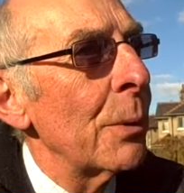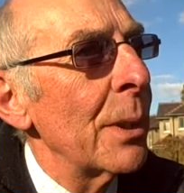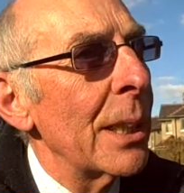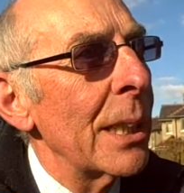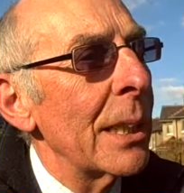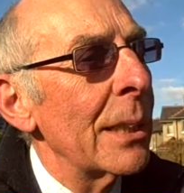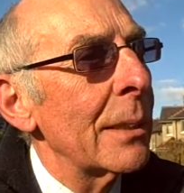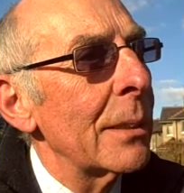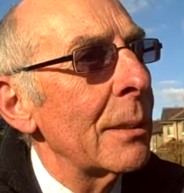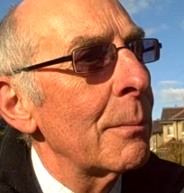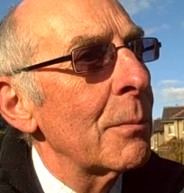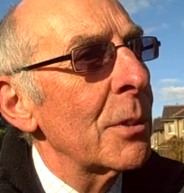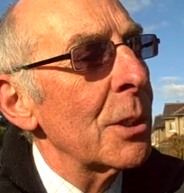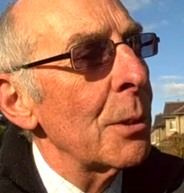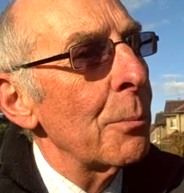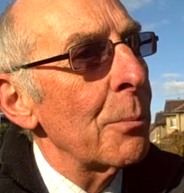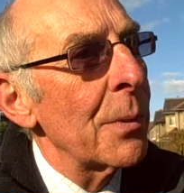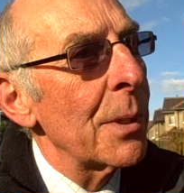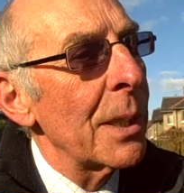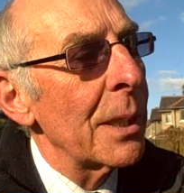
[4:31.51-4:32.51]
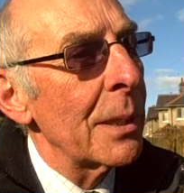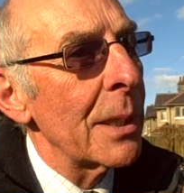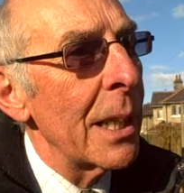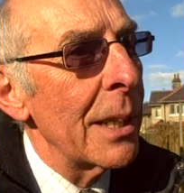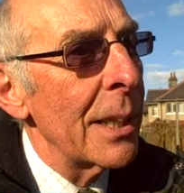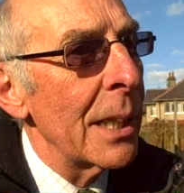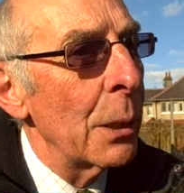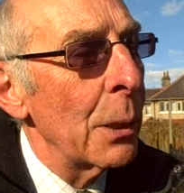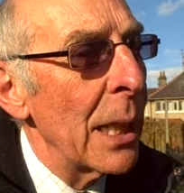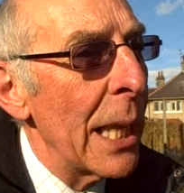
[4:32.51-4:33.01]
we did some
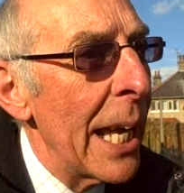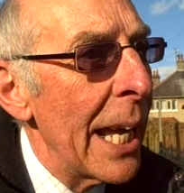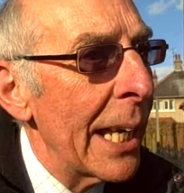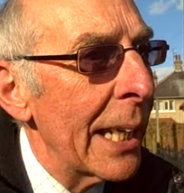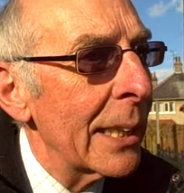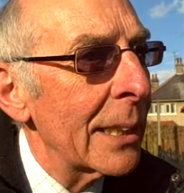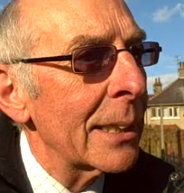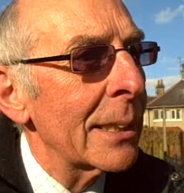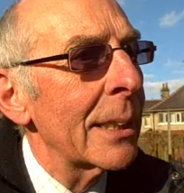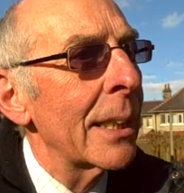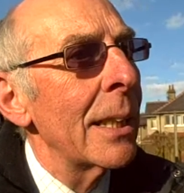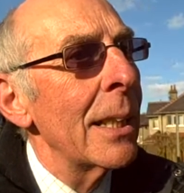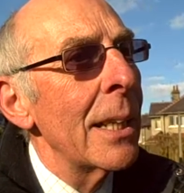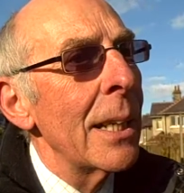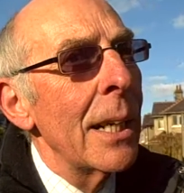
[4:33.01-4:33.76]
in the lakes,